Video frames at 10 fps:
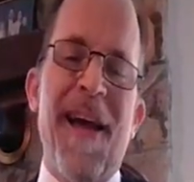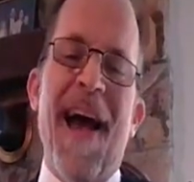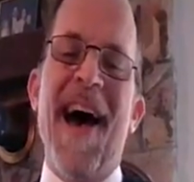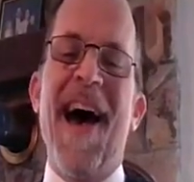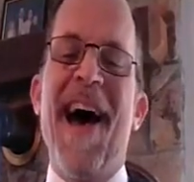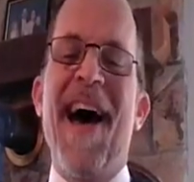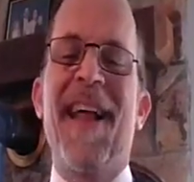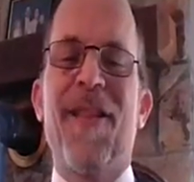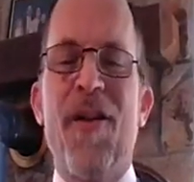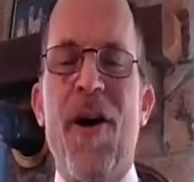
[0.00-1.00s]

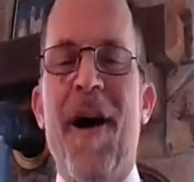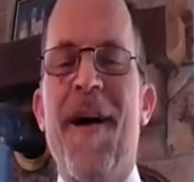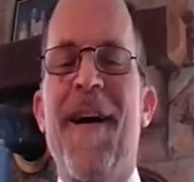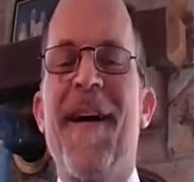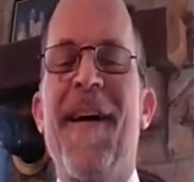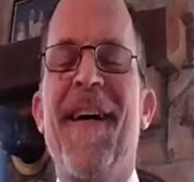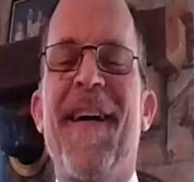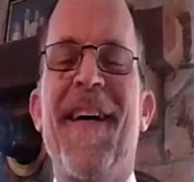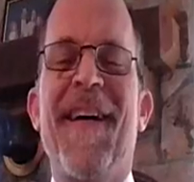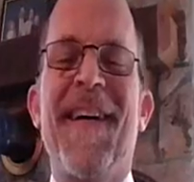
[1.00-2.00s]
hath
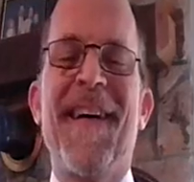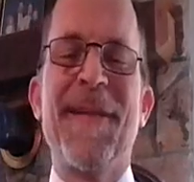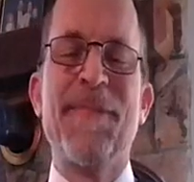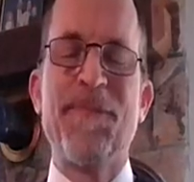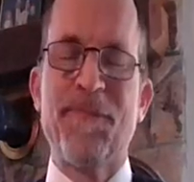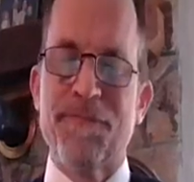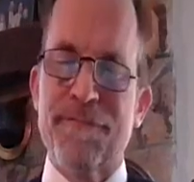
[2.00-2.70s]
done.